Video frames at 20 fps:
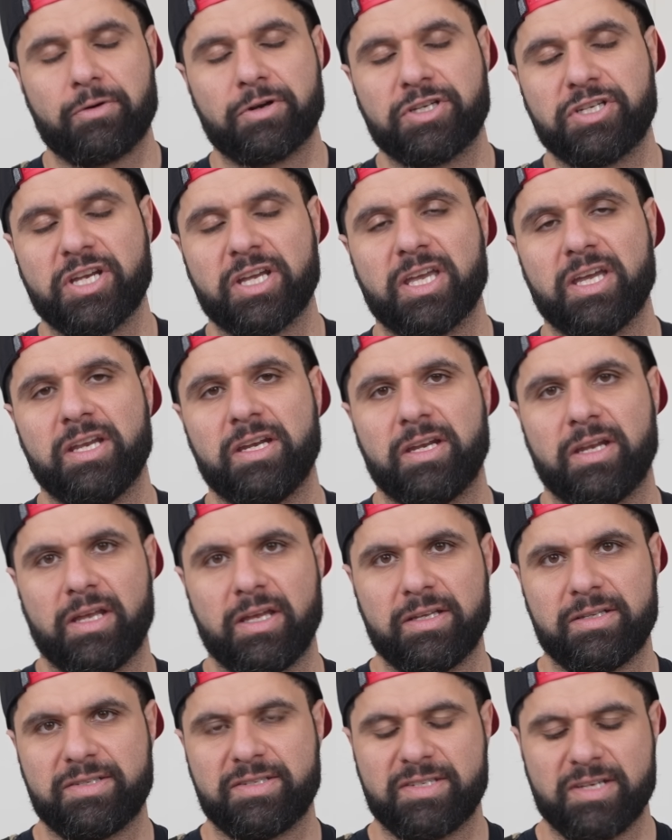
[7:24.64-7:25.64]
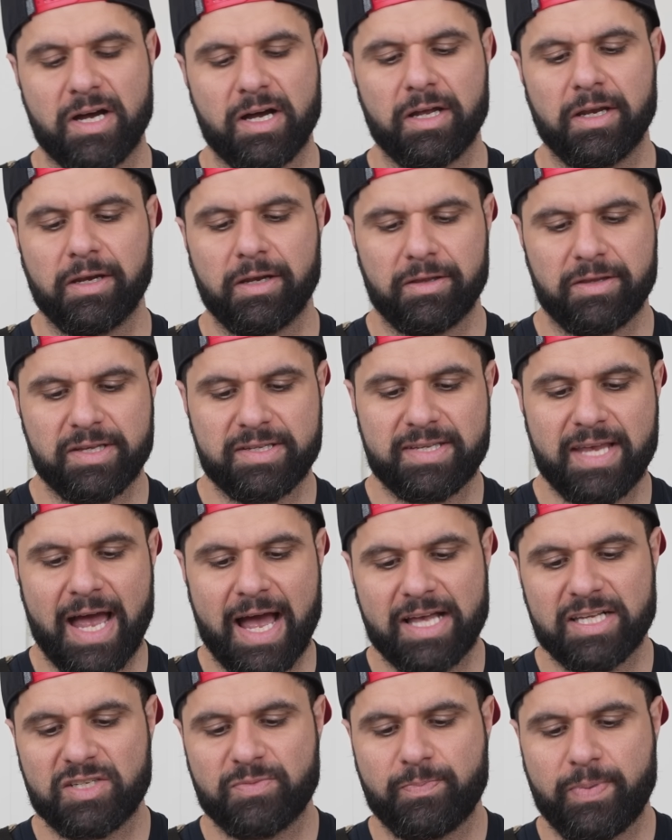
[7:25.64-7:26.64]
our chicken is done. This
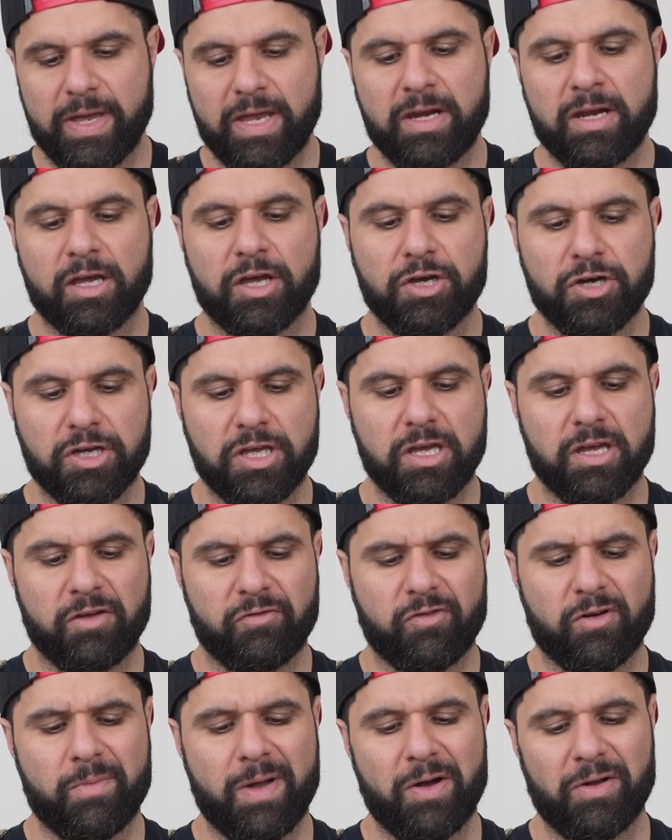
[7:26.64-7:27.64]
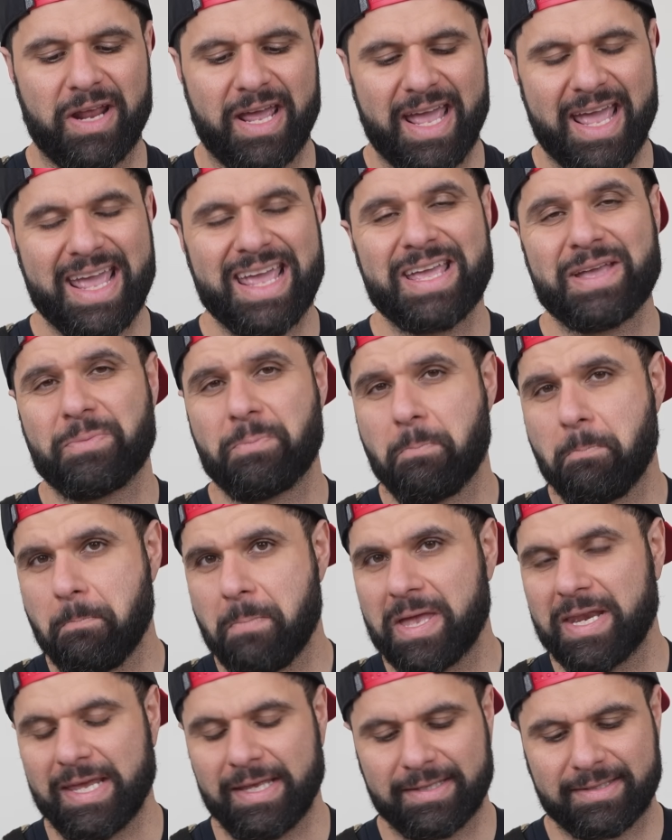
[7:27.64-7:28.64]
has been cooking for about eight
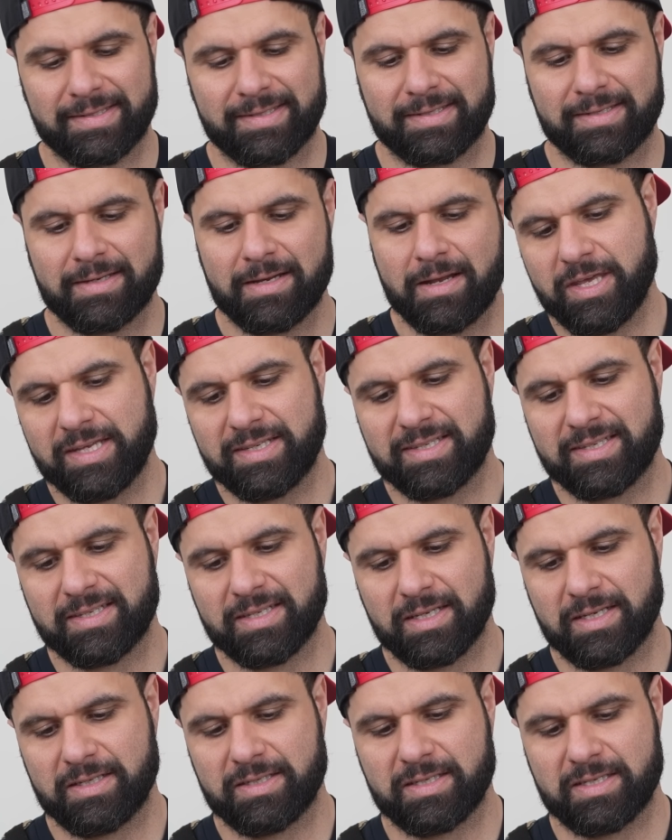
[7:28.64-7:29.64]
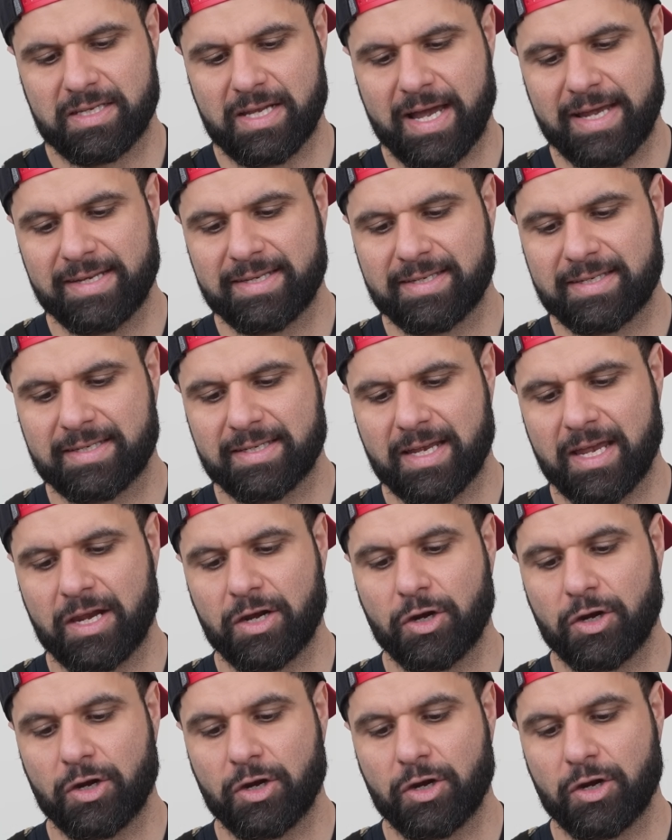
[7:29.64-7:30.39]
minutes. This is nice